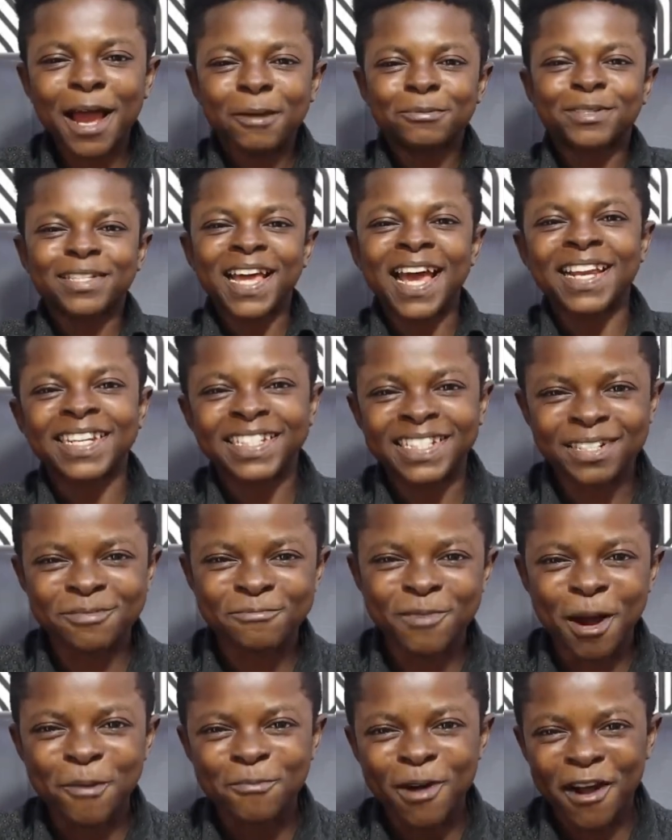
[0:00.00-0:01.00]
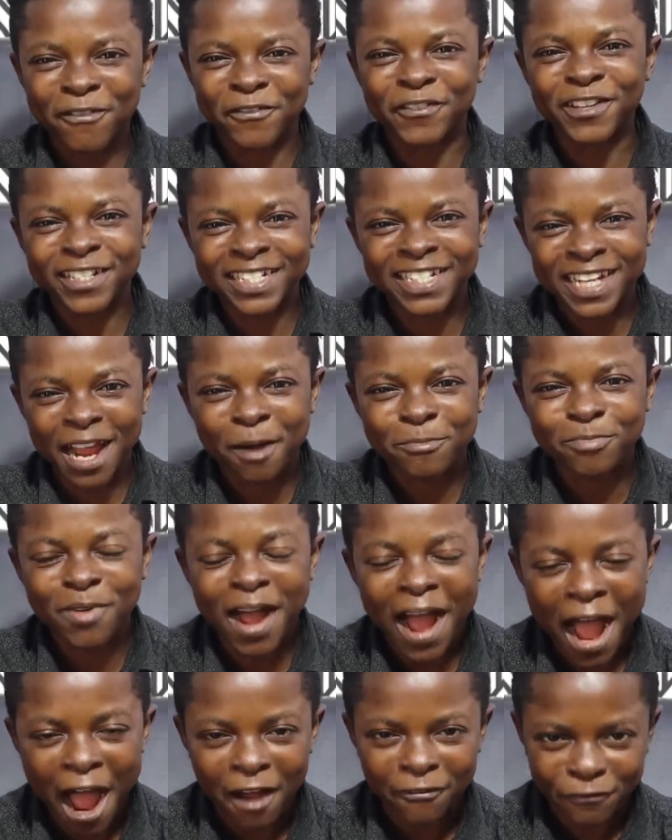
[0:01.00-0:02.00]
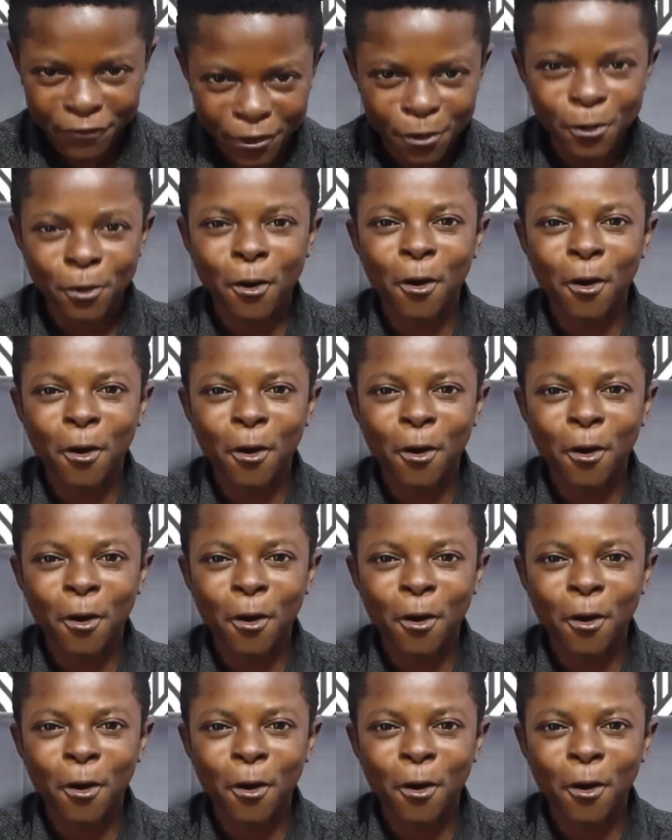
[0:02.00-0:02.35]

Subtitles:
send mama fish yapa a film